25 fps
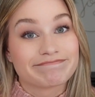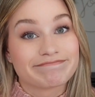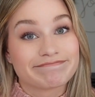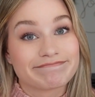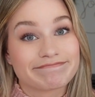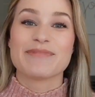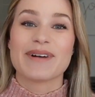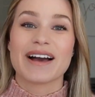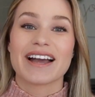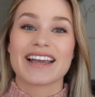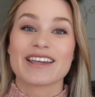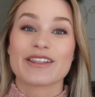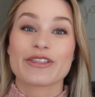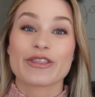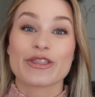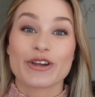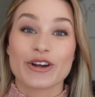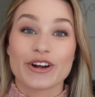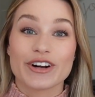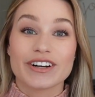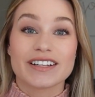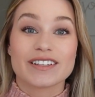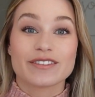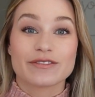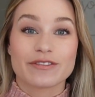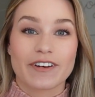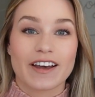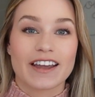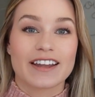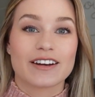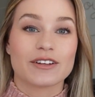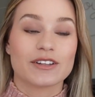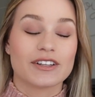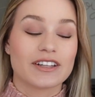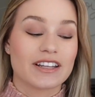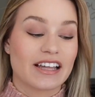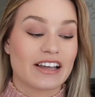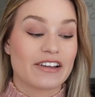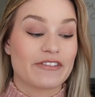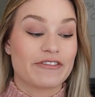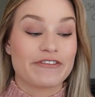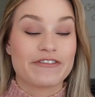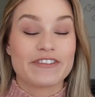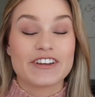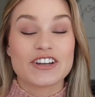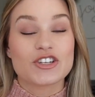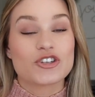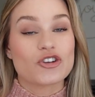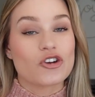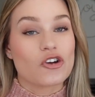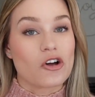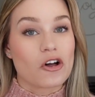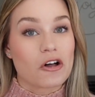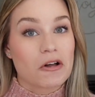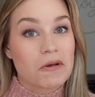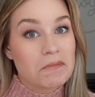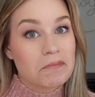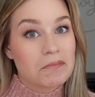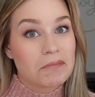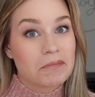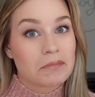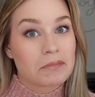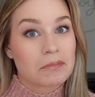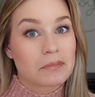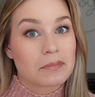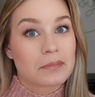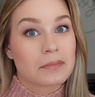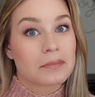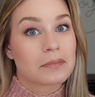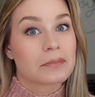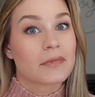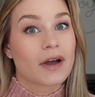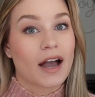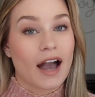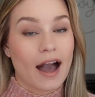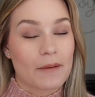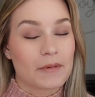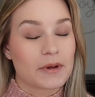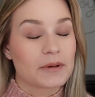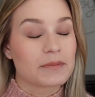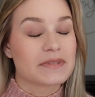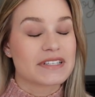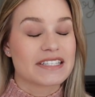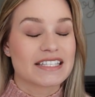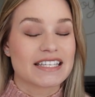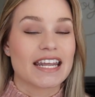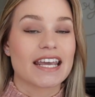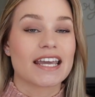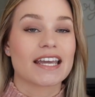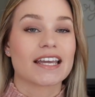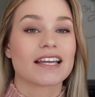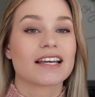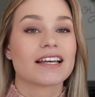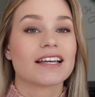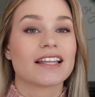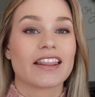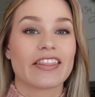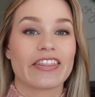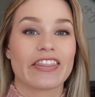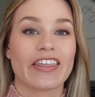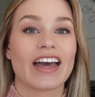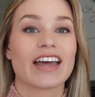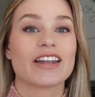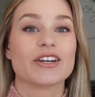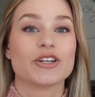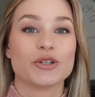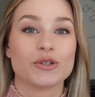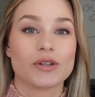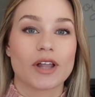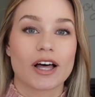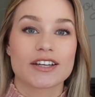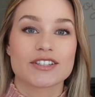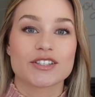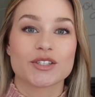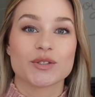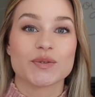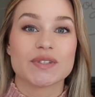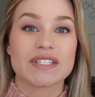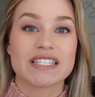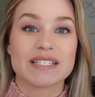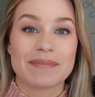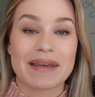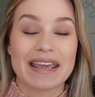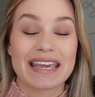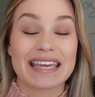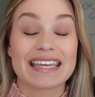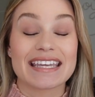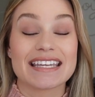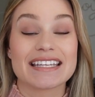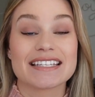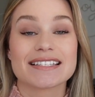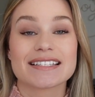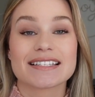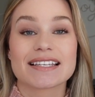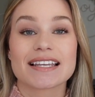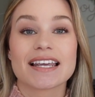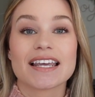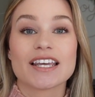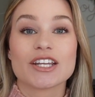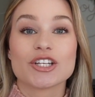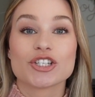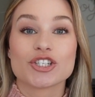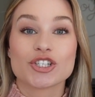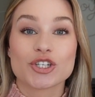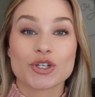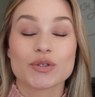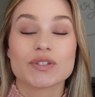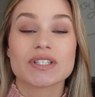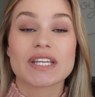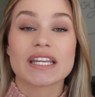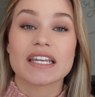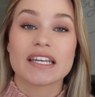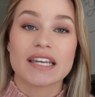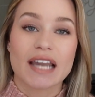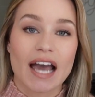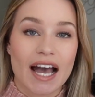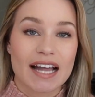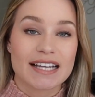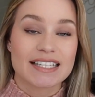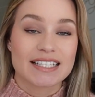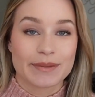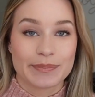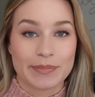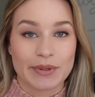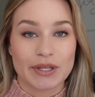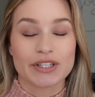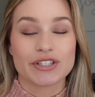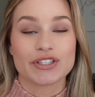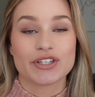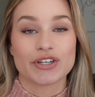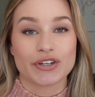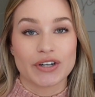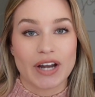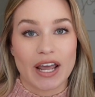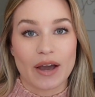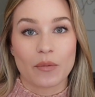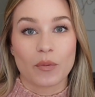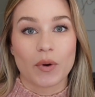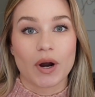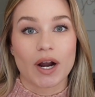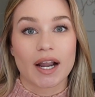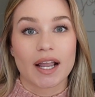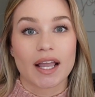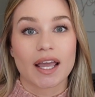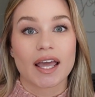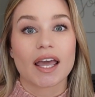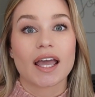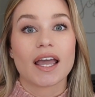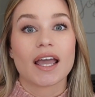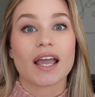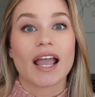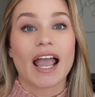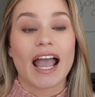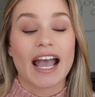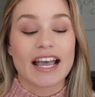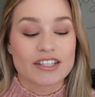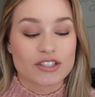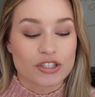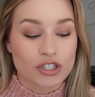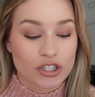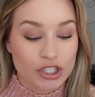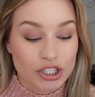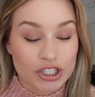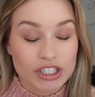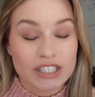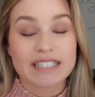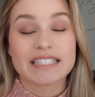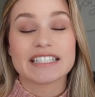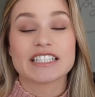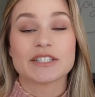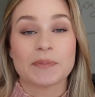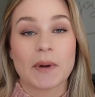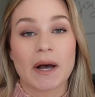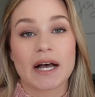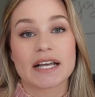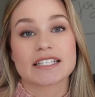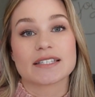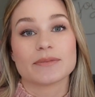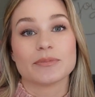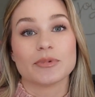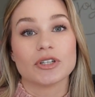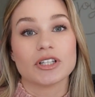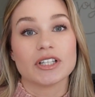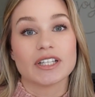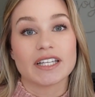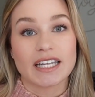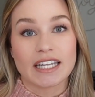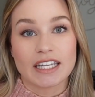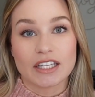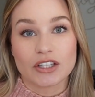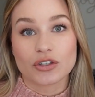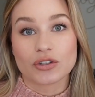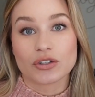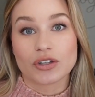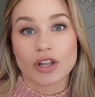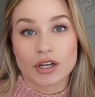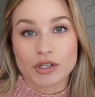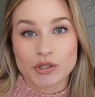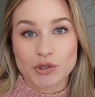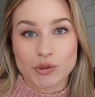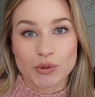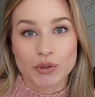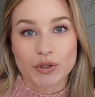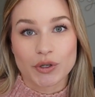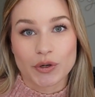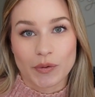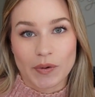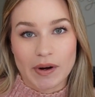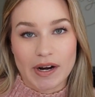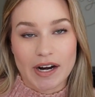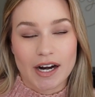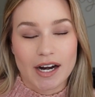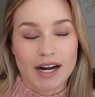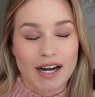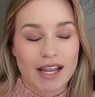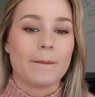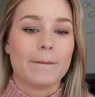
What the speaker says: My third and final official common mistake that new law students make is choosing not to build your network as early as possible in your law school career.